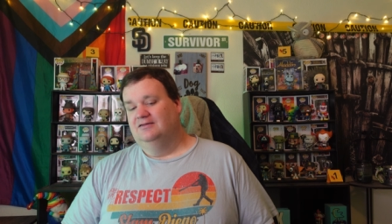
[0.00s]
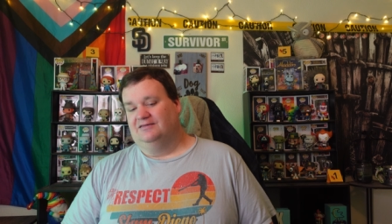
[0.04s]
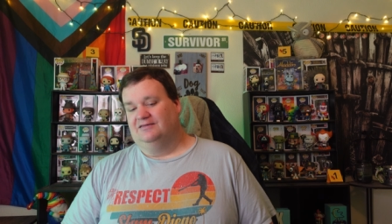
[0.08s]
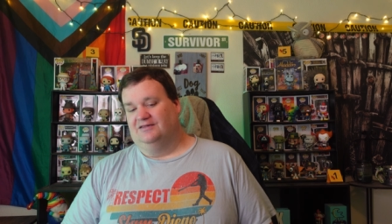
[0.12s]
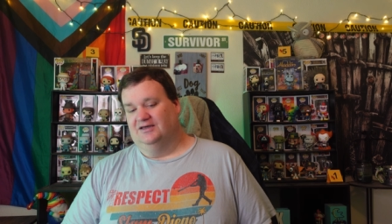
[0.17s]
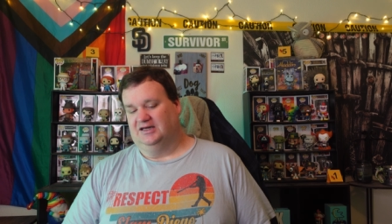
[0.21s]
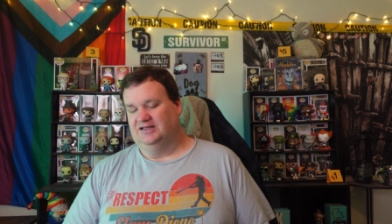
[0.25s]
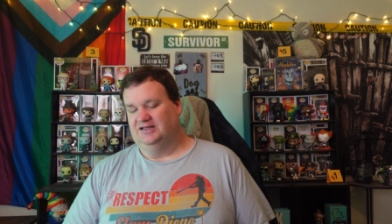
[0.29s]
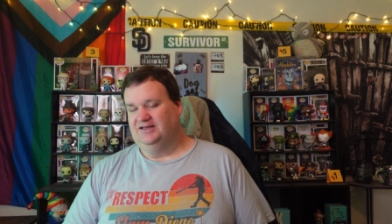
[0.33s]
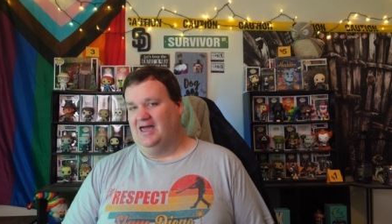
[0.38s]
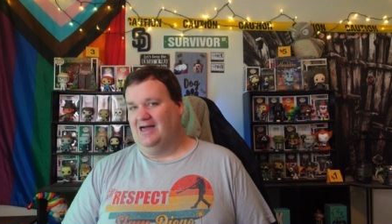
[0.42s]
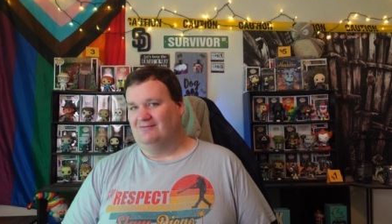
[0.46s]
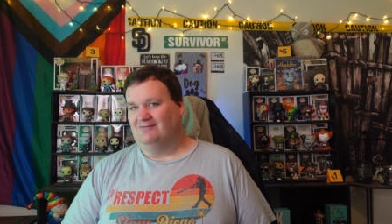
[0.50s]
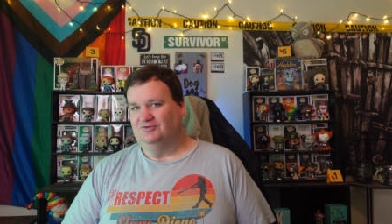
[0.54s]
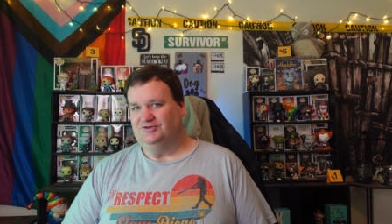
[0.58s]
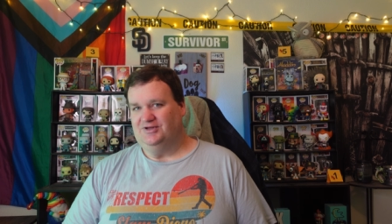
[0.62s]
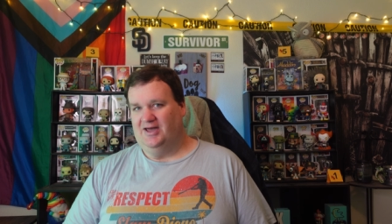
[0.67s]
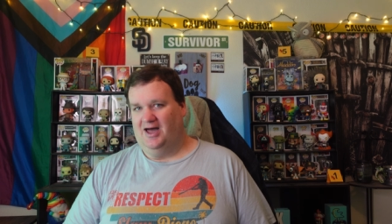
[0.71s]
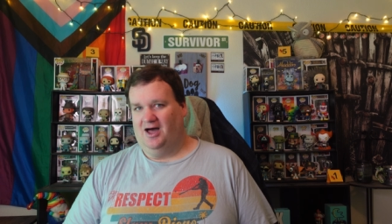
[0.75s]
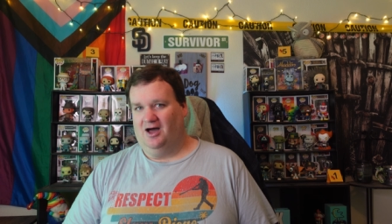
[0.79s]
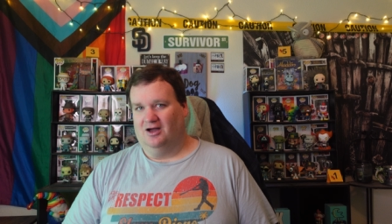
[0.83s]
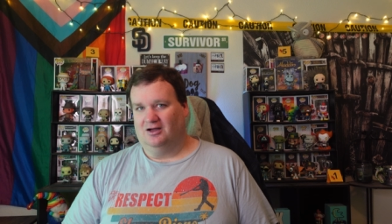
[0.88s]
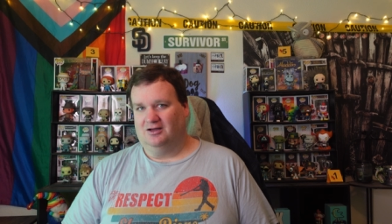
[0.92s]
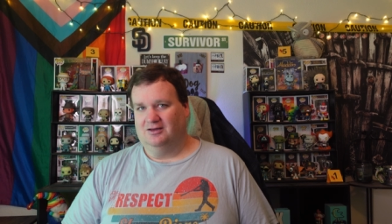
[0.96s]
The cadaver
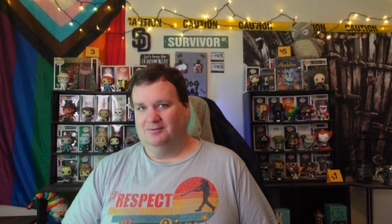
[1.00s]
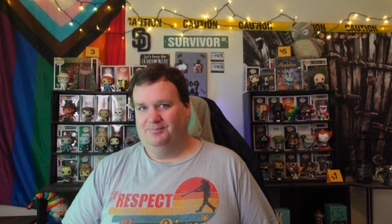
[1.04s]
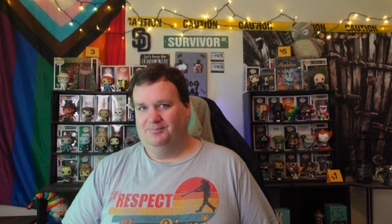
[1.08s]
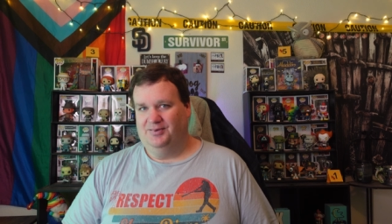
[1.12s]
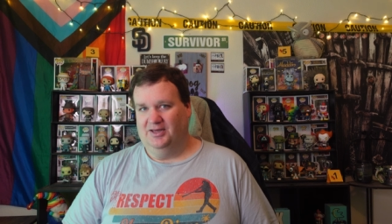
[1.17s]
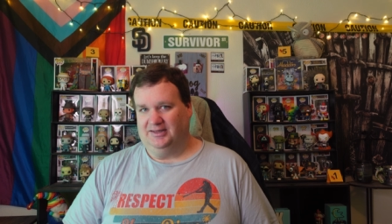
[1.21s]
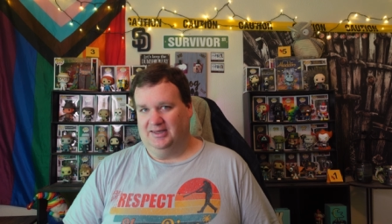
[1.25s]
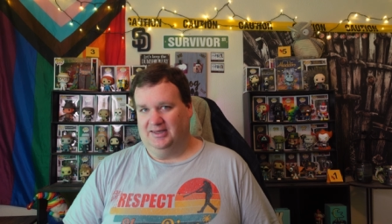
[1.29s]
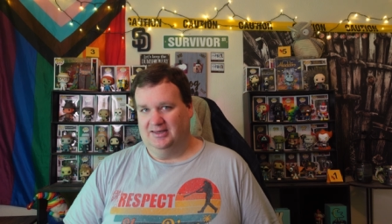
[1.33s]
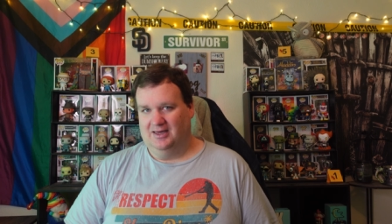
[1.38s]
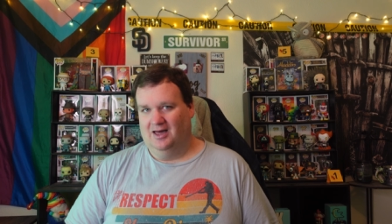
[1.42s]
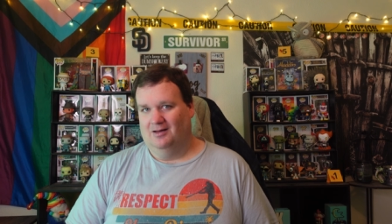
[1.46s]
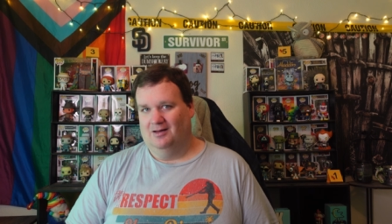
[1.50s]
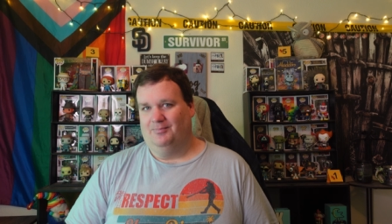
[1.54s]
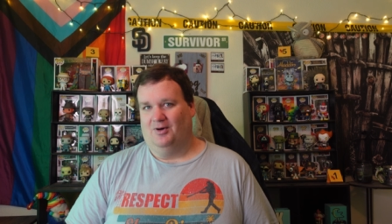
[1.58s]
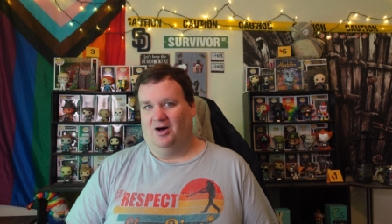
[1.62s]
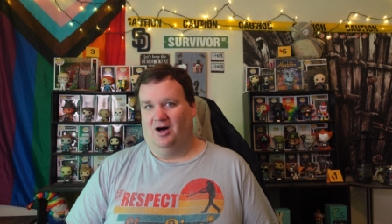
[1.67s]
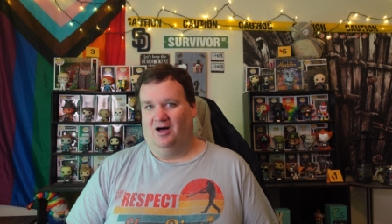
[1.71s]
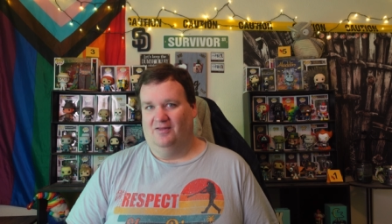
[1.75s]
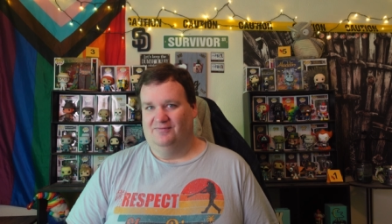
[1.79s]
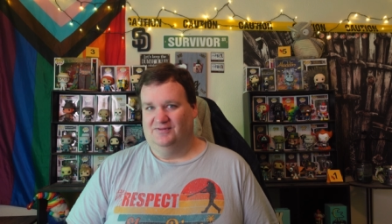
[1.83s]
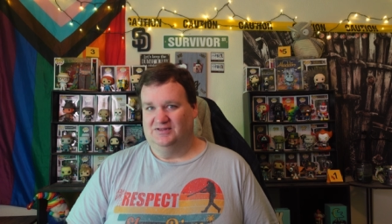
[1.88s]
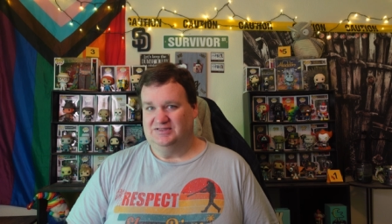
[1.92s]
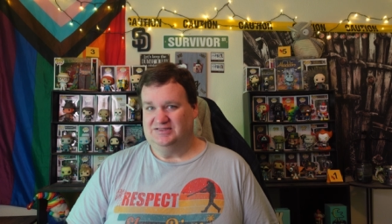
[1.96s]
dog picking up
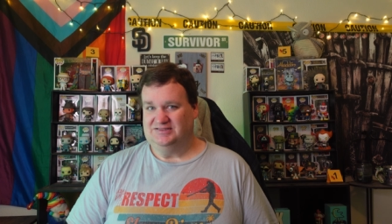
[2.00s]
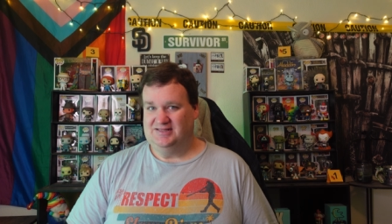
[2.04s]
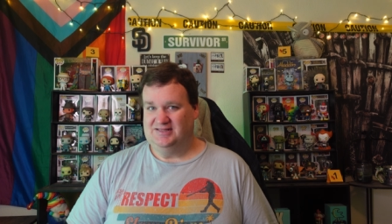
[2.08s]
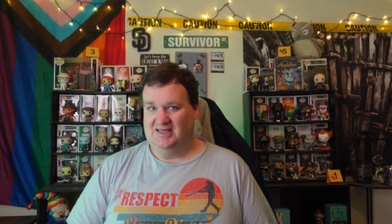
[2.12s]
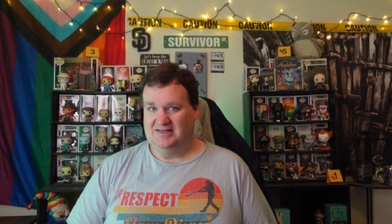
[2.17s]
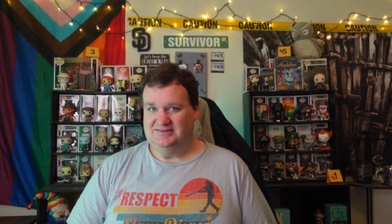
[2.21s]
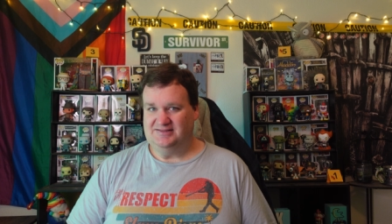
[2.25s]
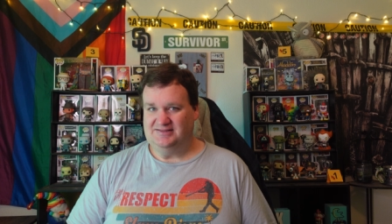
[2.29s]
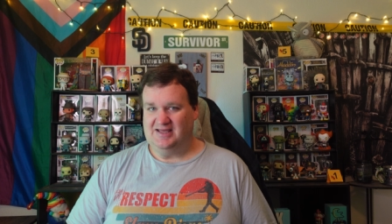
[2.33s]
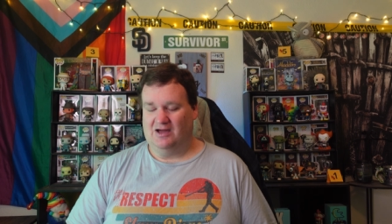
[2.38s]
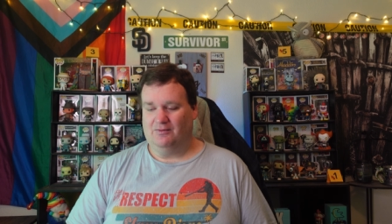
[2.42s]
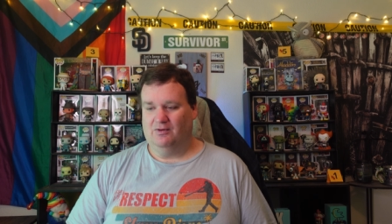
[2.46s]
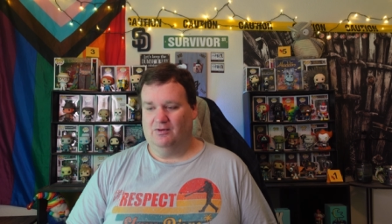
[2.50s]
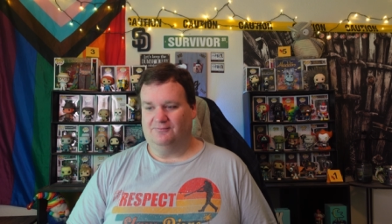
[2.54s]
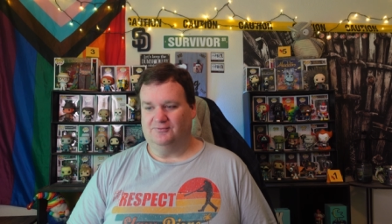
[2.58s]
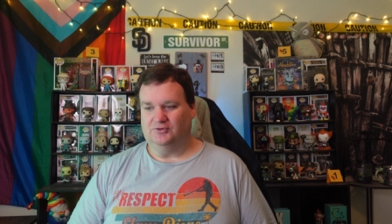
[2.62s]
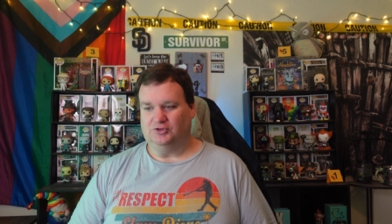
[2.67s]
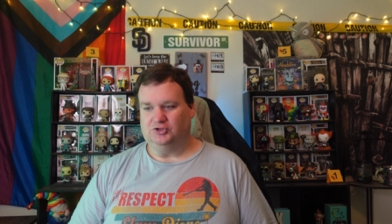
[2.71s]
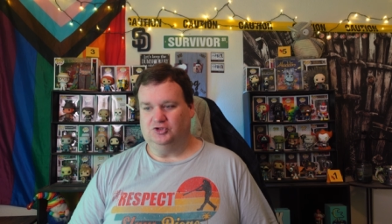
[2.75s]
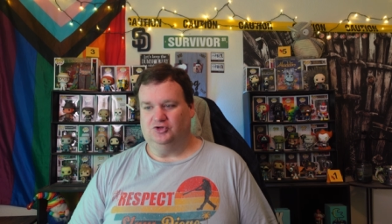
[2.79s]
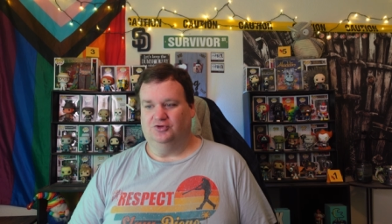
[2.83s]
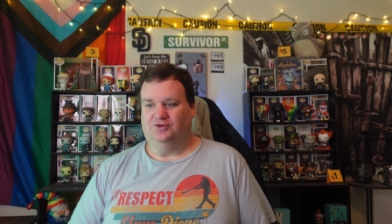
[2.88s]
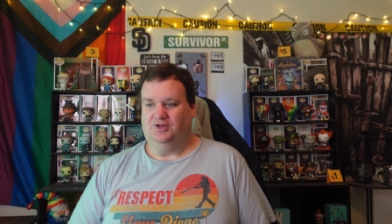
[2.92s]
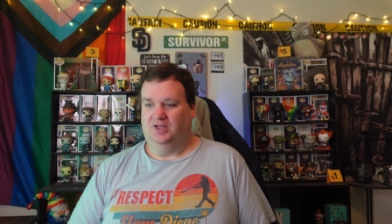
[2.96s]
on the scent,
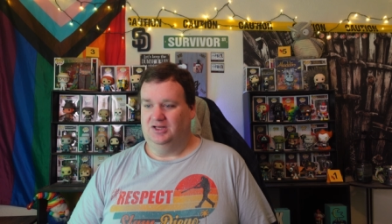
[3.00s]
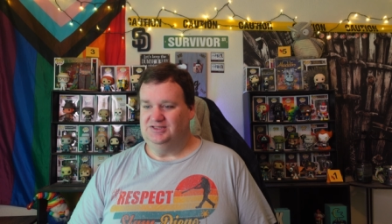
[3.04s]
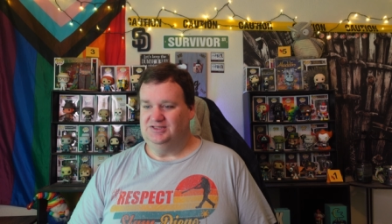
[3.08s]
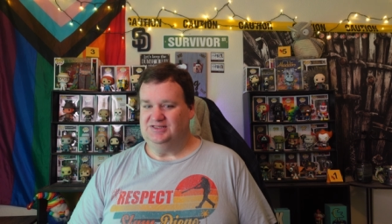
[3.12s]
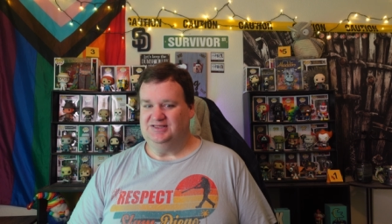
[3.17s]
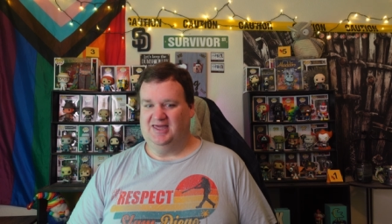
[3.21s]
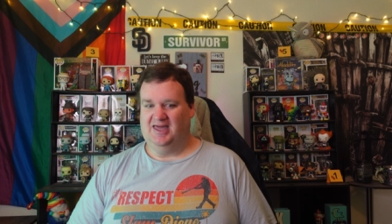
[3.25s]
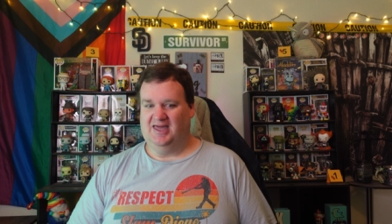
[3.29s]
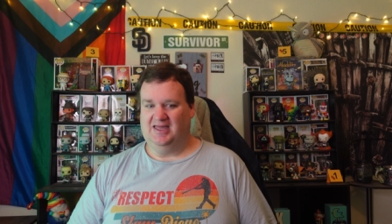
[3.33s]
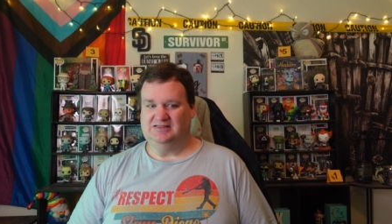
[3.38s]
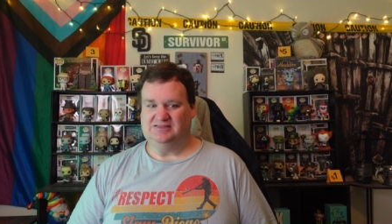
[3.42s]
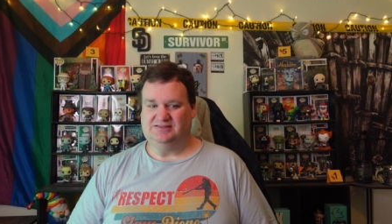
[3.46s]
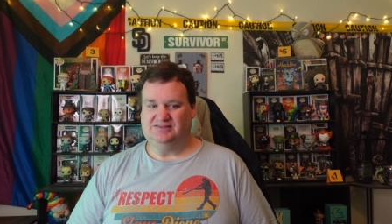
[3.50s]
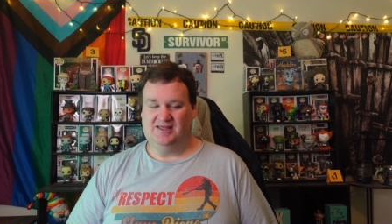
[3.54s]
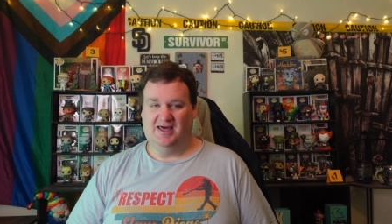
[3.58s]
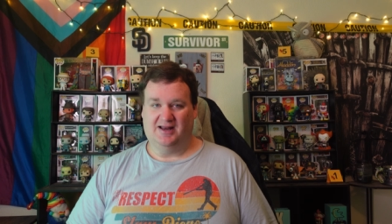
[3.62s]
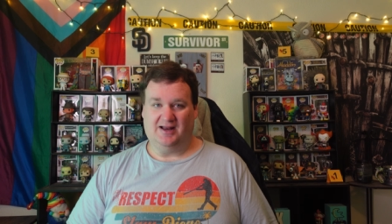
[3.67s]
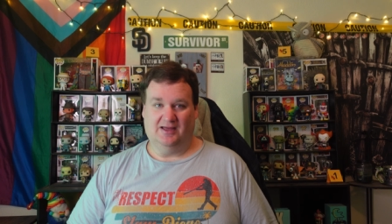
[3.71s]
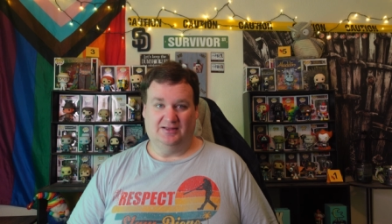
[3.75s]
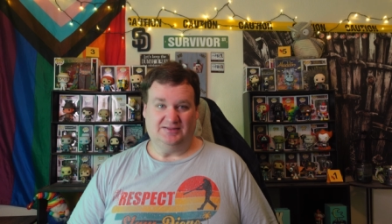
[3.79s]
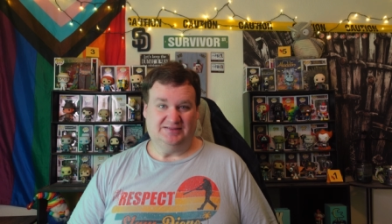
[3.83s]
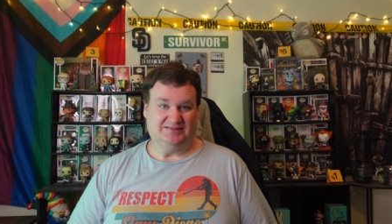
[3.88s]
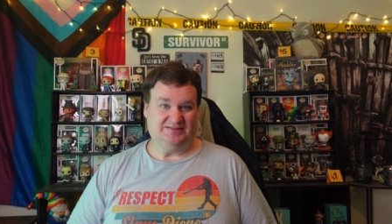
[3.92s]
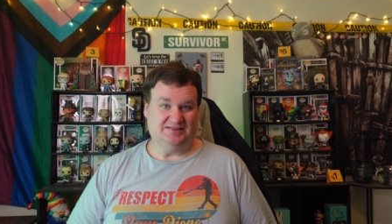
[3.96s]
however, could indicate
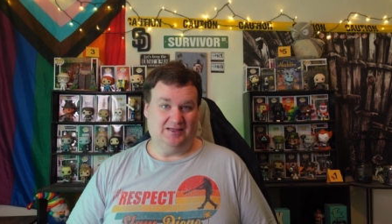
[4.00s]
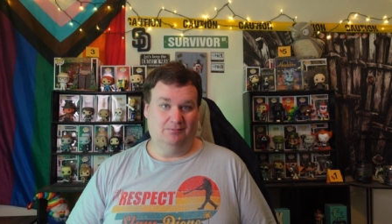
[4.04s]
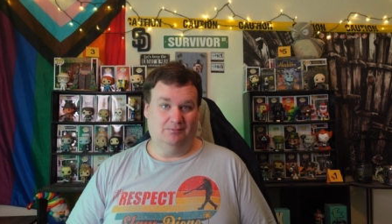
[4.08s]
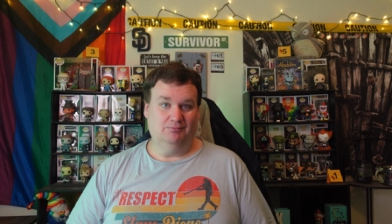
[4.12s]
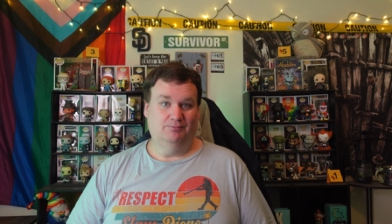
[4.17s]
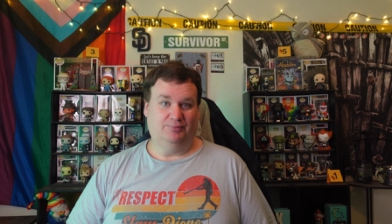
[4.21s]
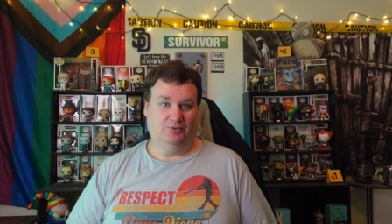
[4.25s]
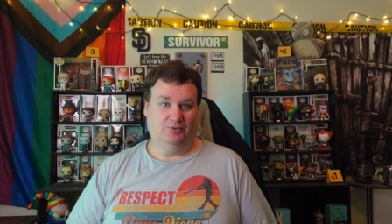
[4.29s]
that at some